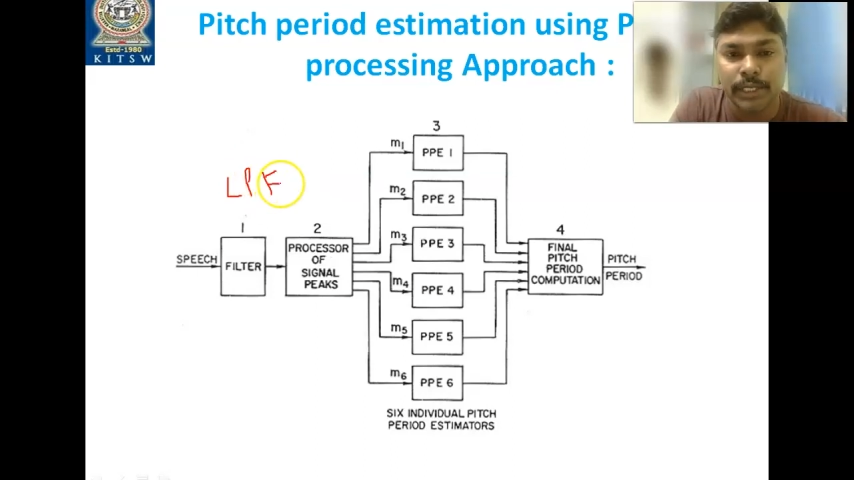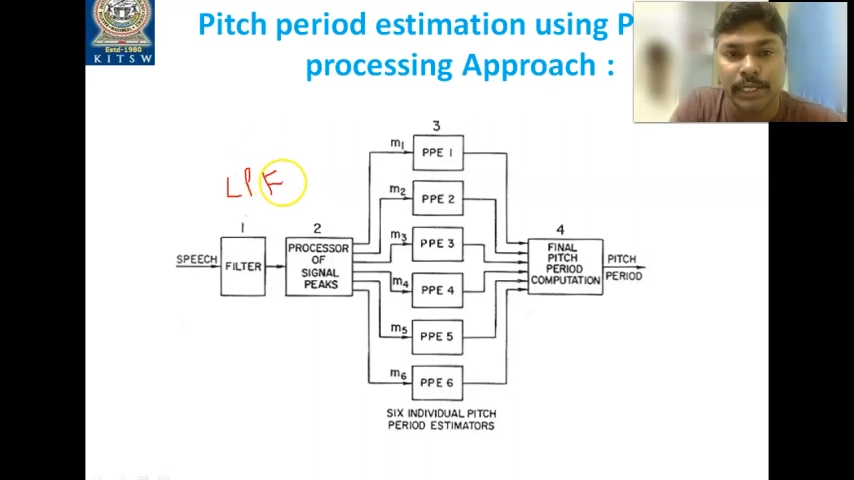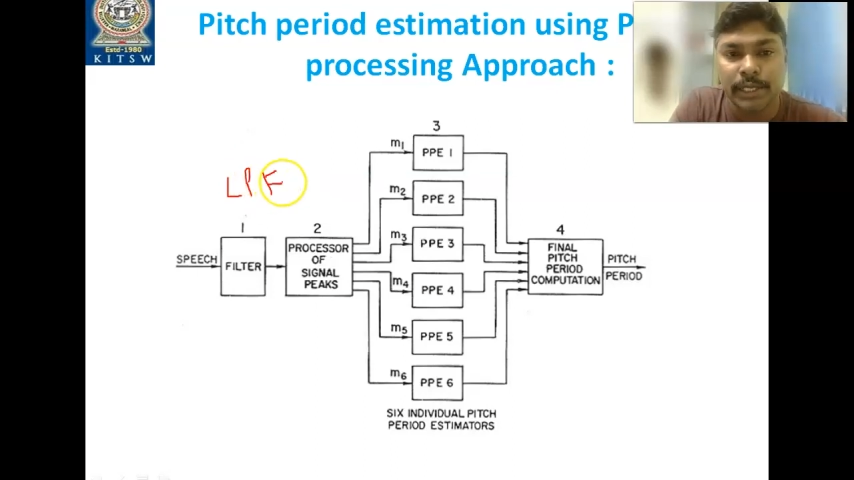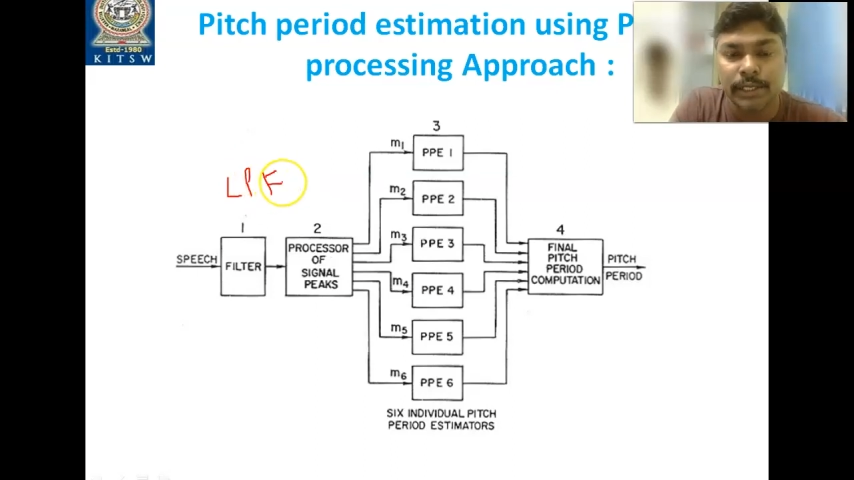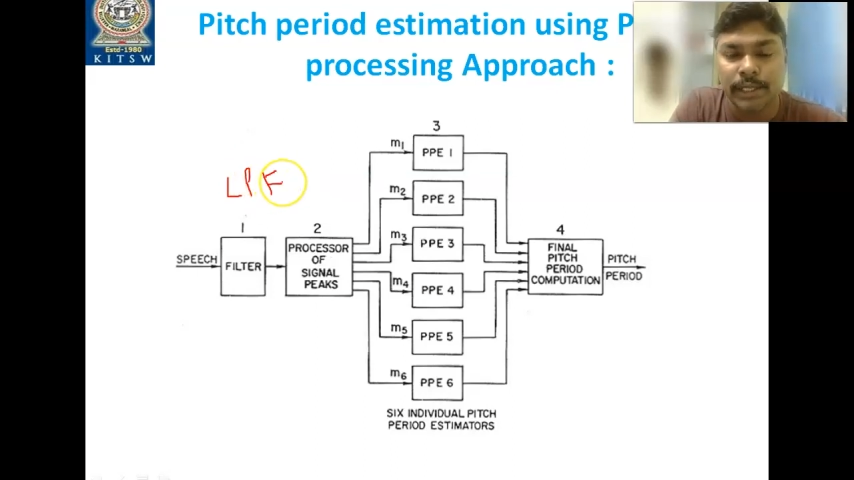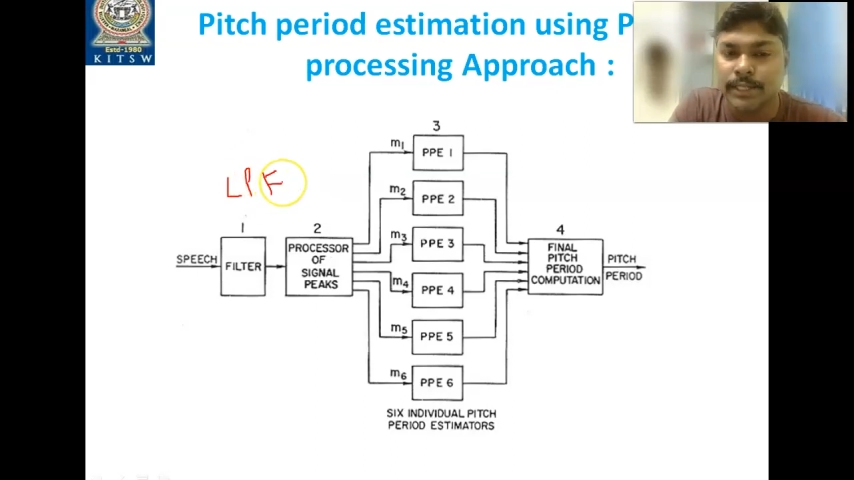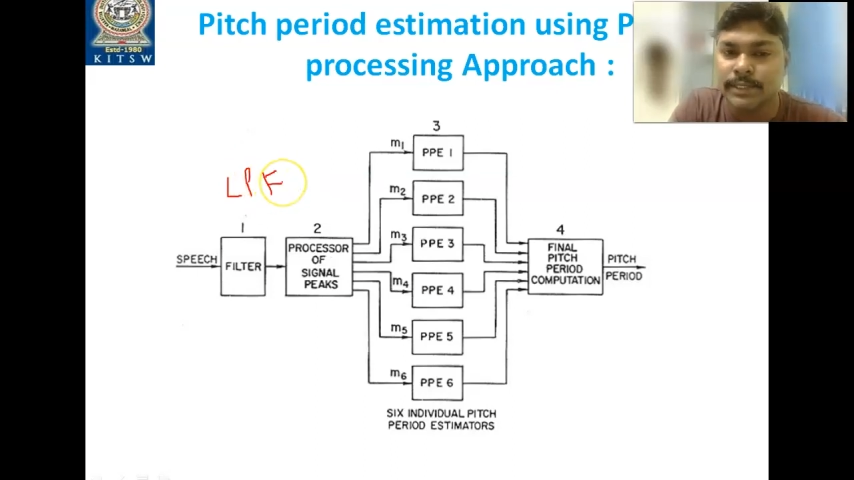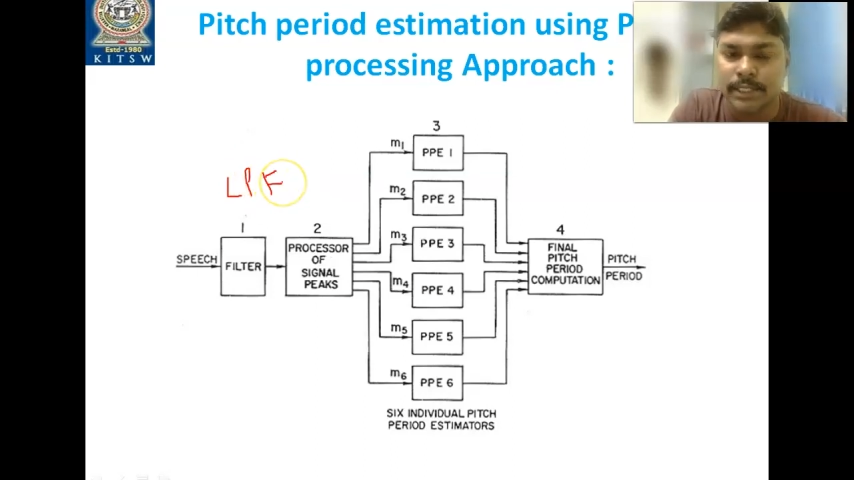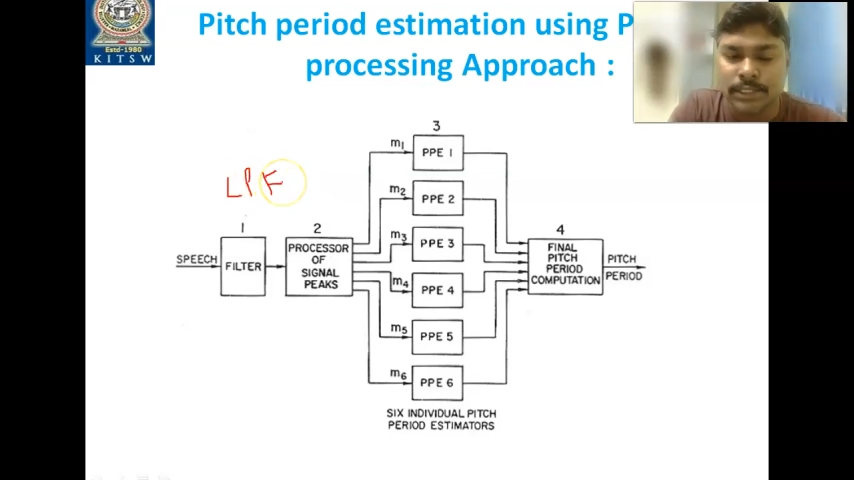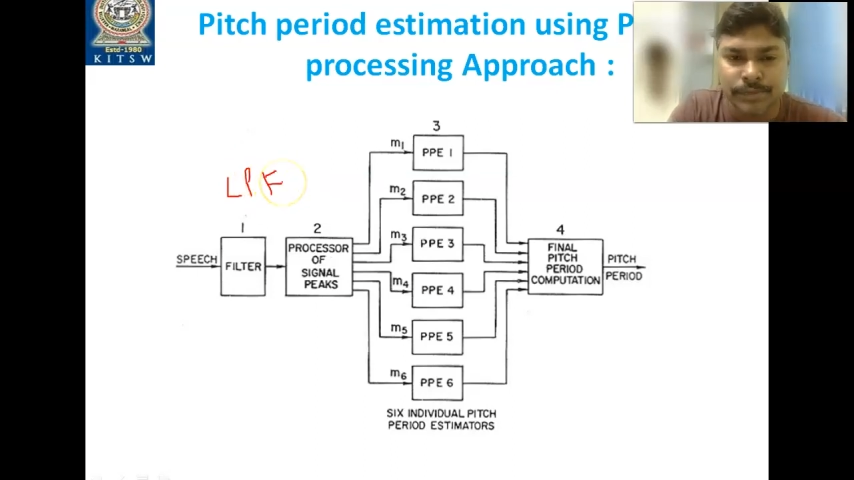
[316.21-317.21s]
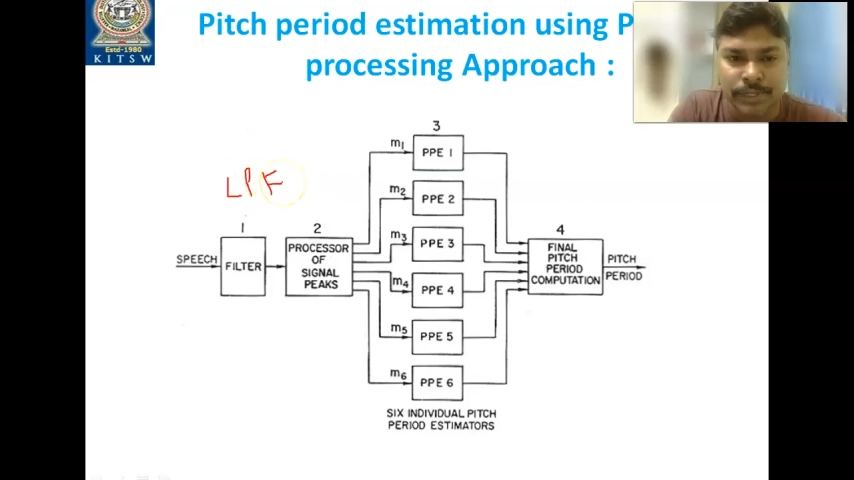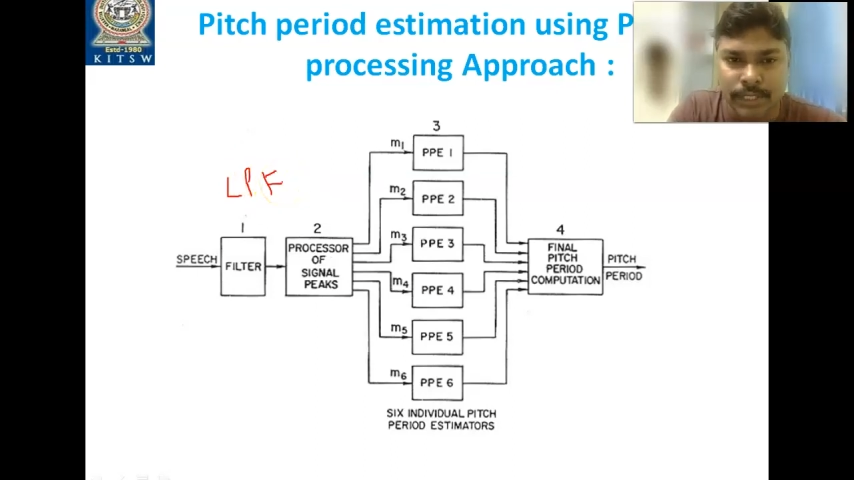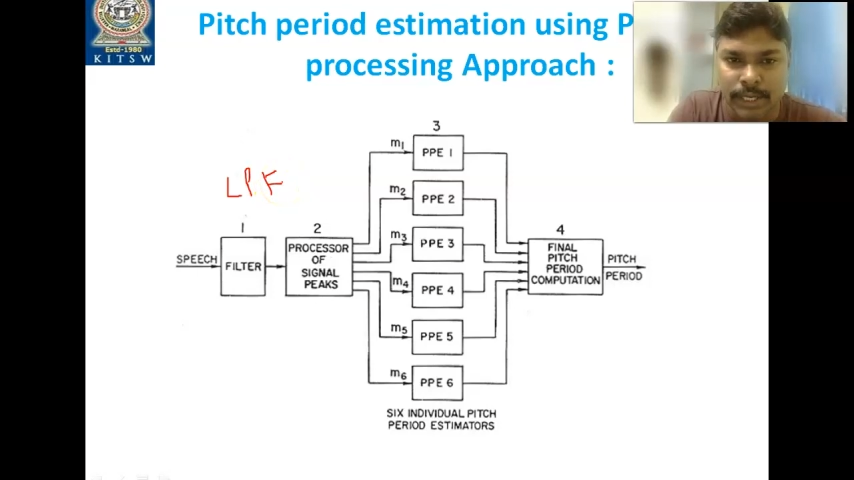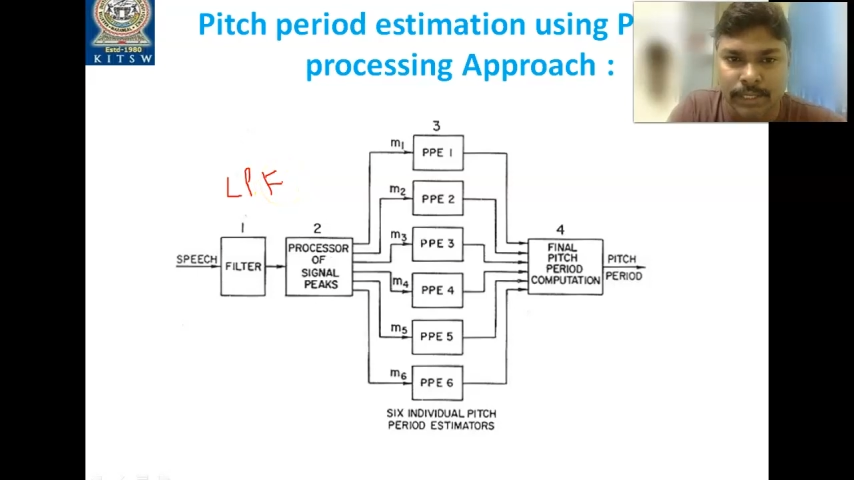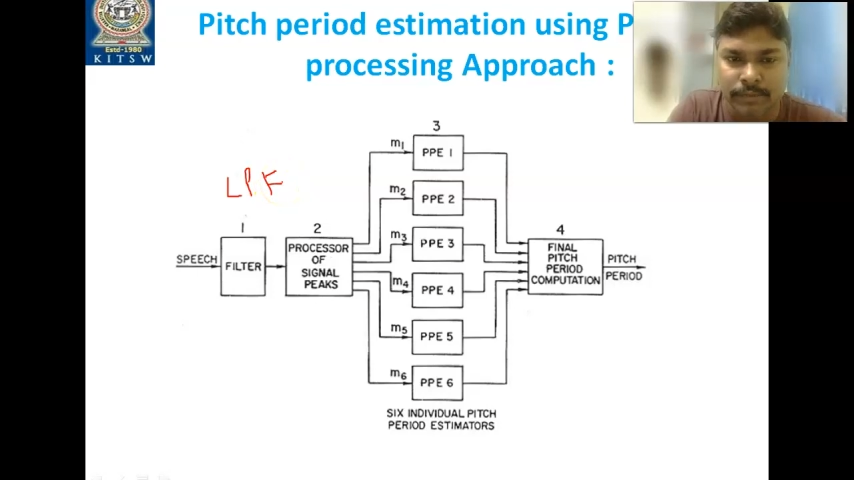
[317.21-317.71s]
taken in such a way
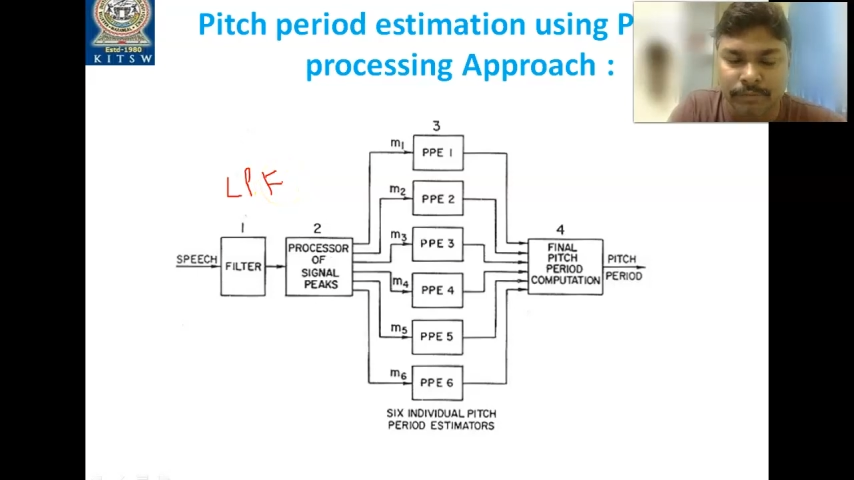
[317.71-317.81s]
that